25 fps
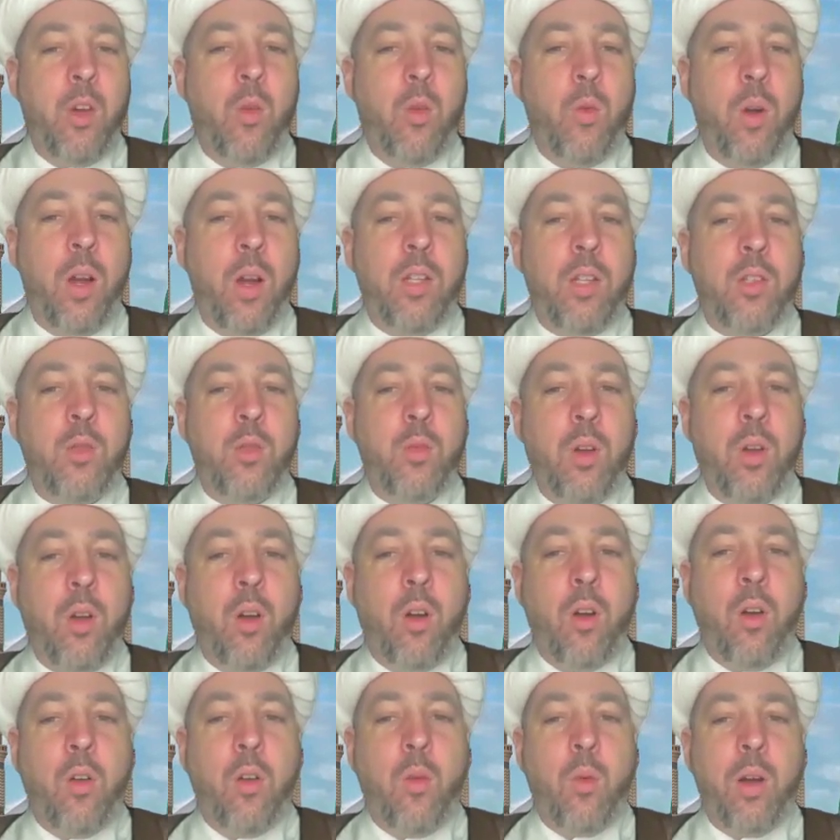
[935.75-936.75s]
whereas we
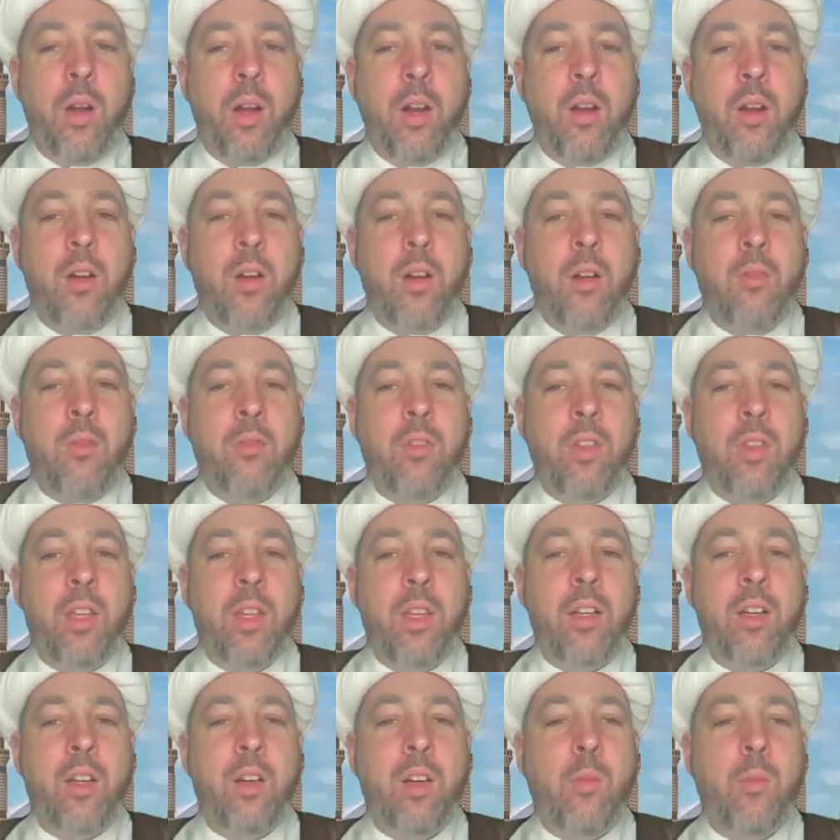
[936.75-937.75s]
are aware of the
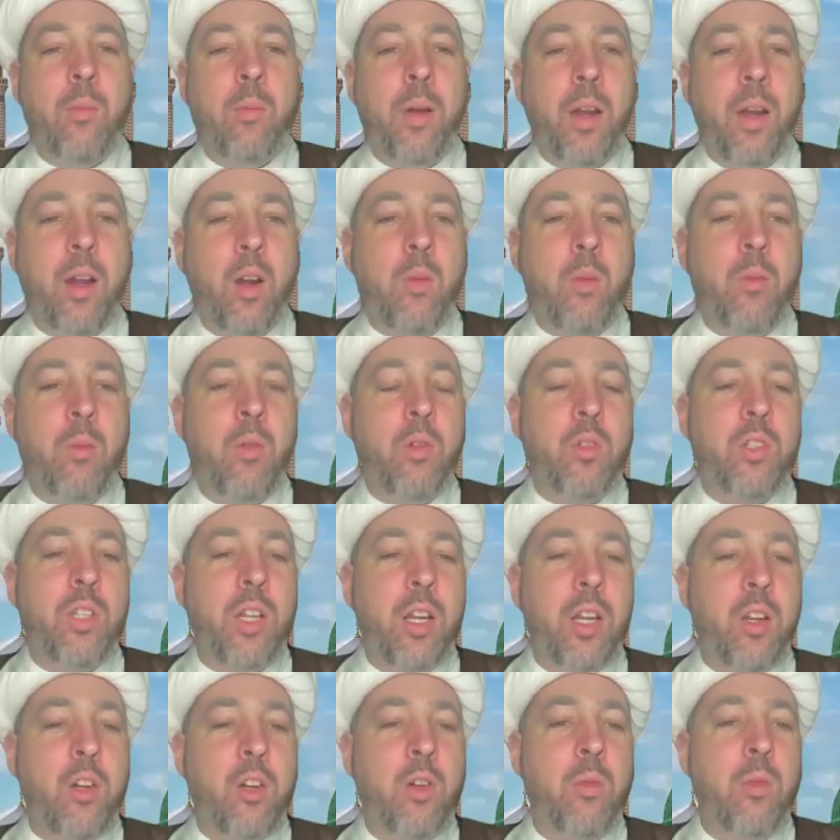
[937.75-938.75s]
incomparable
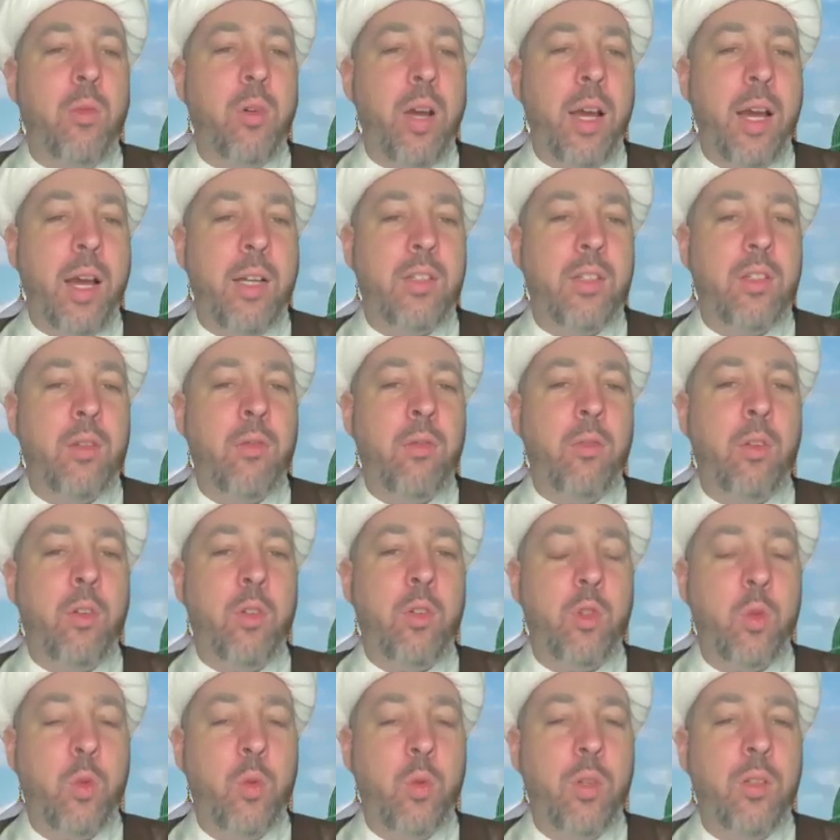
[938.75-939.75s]
charitable acts of
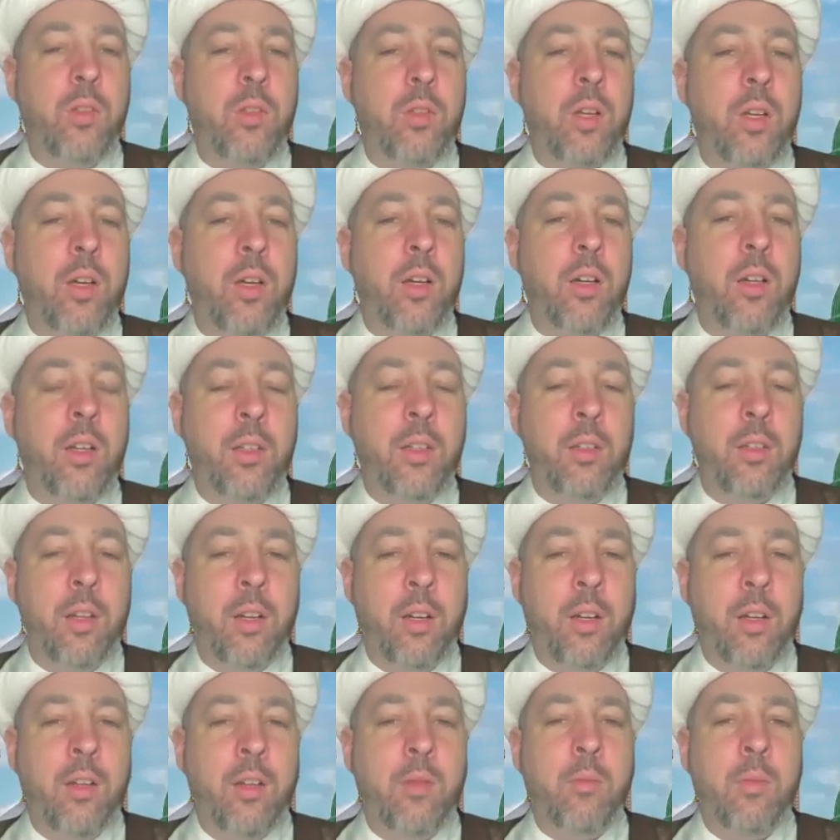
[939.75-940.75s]
Rasulullah and
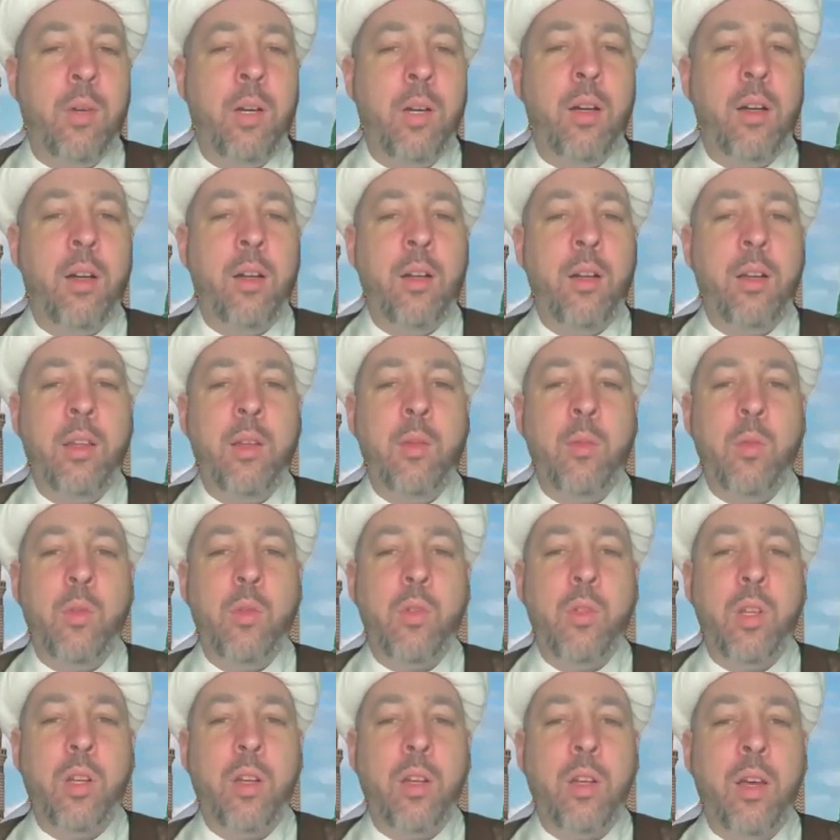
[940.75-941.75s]
A'imma
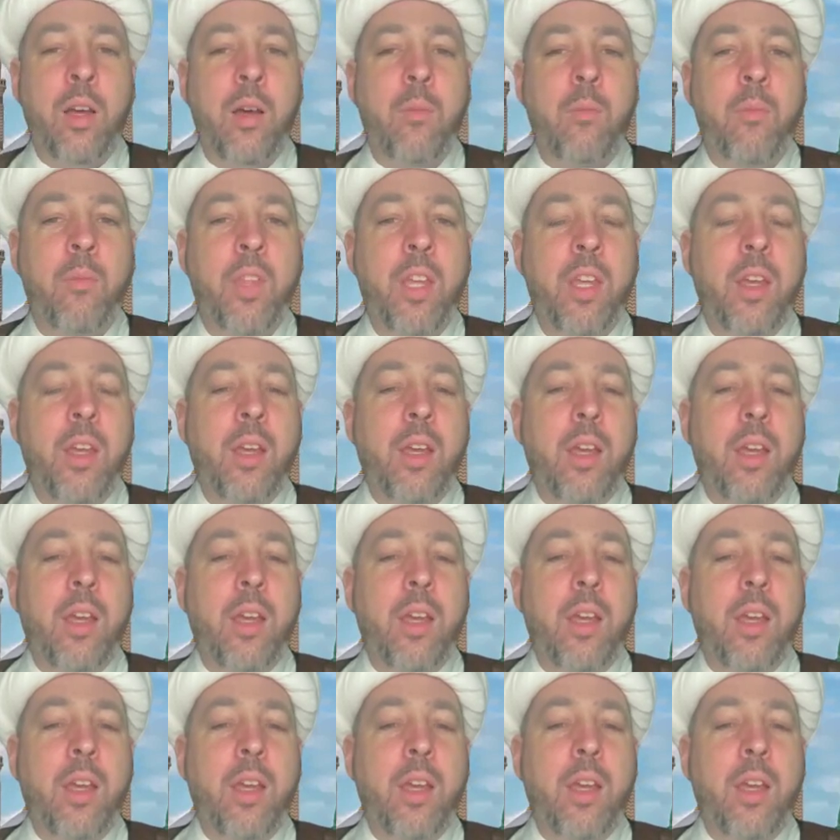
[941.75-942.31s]
alayhimus salam